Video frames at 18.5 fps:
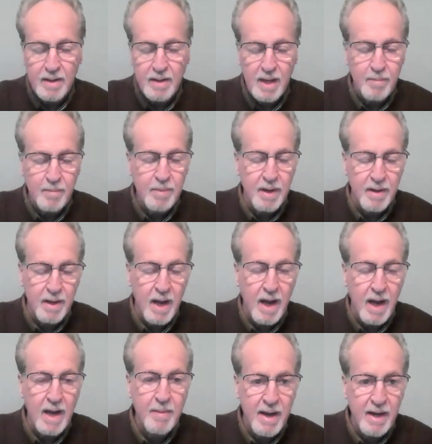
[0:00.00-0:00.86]
keep uh,
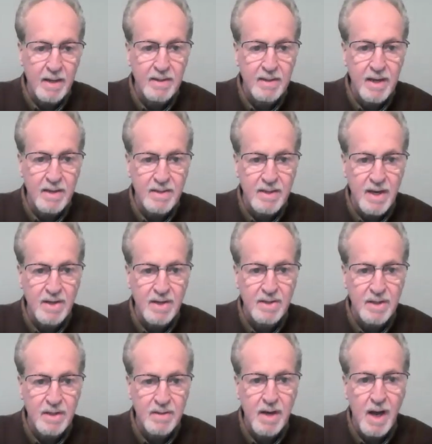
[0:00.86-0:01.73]
high
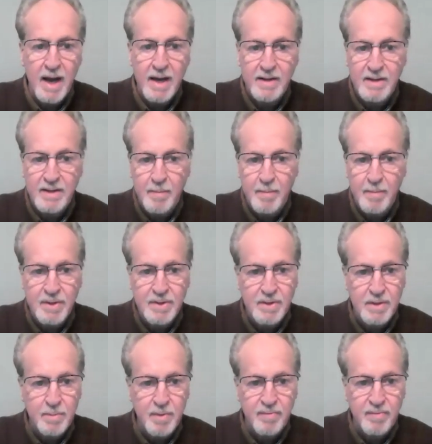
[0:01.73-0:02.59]
magnetization, high
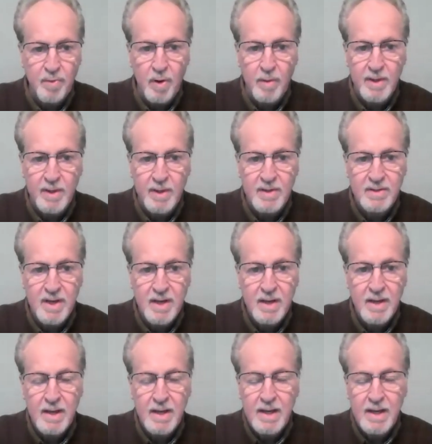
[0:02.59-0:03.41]
temperature performance,